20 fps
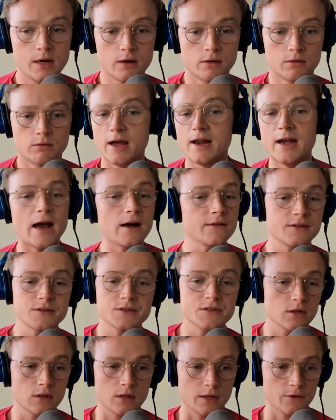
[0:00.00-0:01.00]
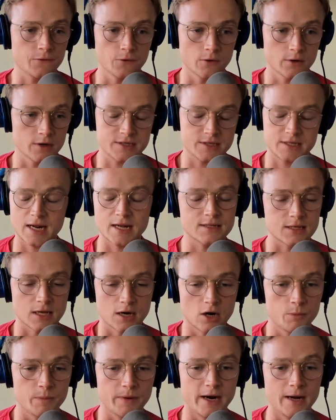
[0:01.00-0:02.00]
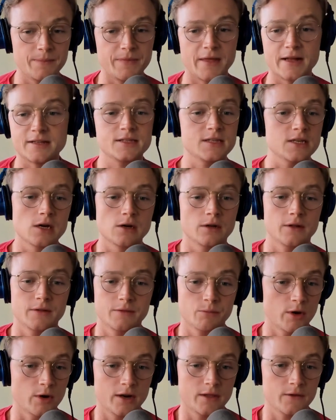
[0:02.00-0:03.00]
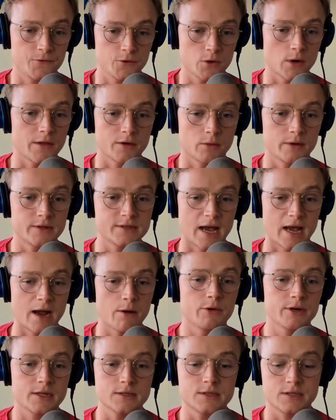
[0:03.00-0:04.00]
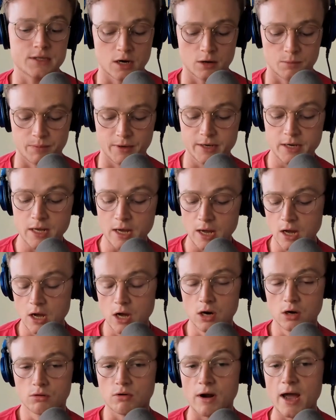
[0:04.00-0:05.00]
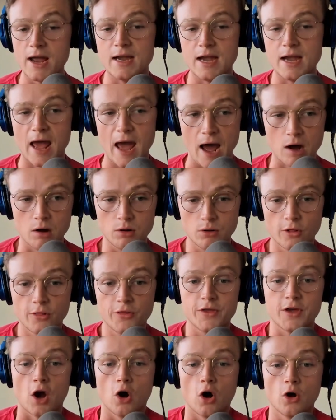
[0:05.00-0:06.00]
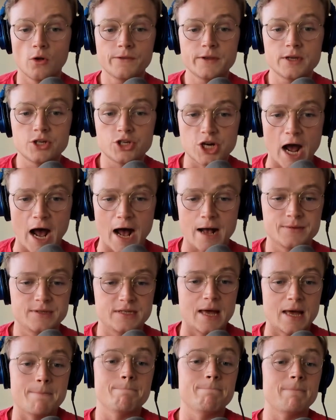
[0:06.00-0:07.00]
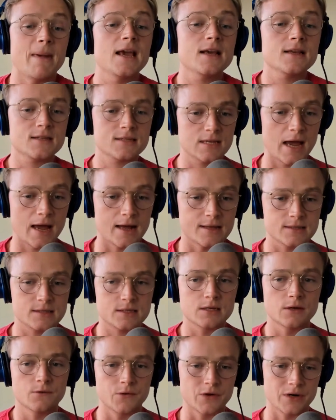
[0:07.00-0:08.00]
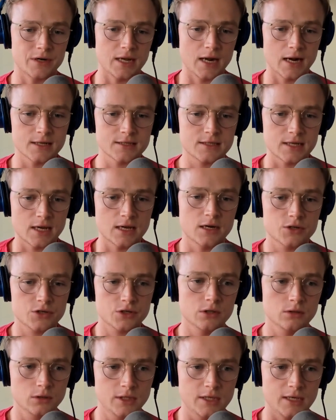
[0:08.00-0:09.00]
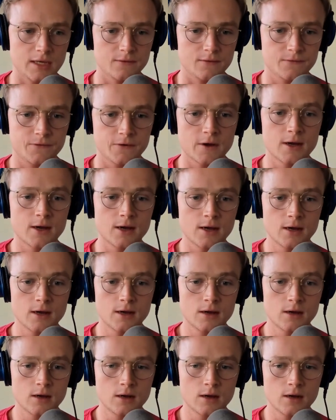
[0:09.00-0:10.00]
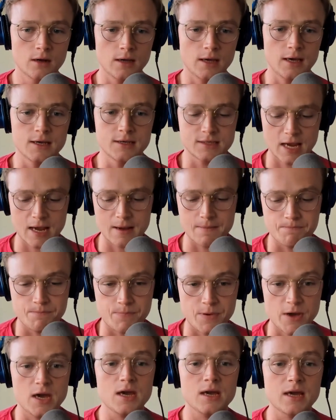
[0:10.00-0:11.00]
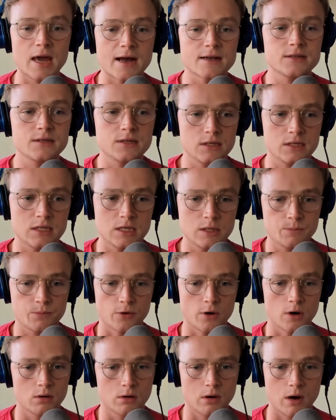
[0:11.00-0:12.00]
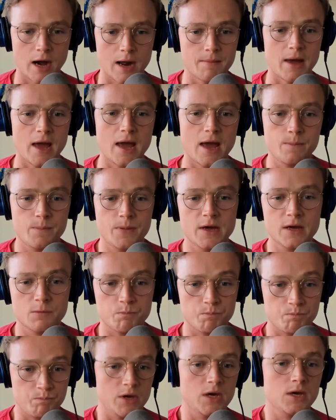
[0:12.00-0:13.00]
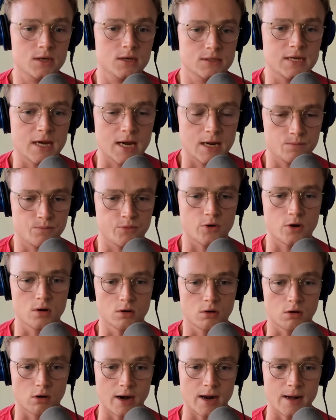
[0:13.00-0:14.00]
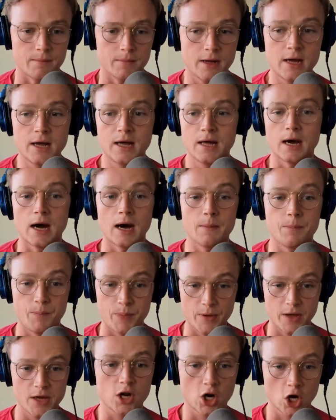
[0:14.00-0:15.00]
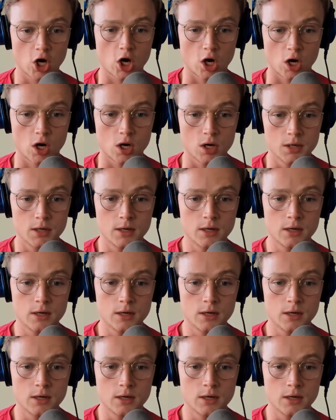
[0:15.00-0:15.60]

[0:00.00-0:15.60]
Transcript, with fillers: Right now, it doesn't look like Florida State's going to open up. That's the only, one of the few other ones I would consider. But right now, the only jobs that make sense for Deion Sanders to leave is a big S E C program, a big Big Ten program, a bigger